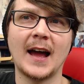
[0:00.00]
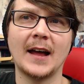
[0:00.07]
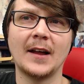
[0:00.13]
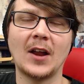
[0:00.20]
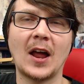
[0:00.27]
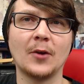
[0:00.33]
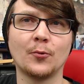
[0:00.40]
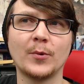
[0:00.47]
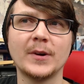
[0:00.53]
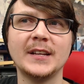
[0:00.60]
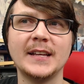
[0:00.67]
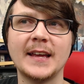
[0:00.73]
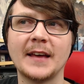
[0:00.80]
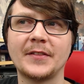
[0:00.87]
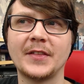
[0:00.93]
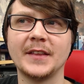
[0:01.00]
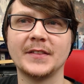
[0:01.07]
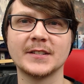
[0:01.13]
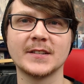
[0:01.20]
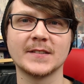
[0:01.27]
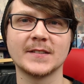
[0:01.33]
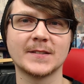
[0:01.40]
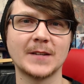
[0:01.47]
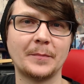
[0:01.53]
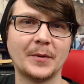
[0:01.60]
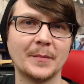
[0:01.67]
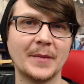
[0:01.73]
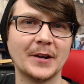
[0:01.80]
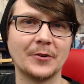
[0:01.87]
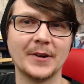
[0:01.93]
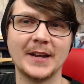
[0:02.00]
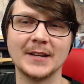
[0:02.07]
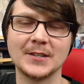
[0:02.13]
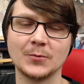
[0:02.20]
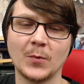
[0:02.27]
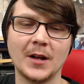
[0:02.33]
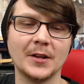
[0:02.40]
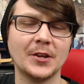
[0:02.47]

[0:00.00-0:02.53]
I, I really, I think this is supplementary as well.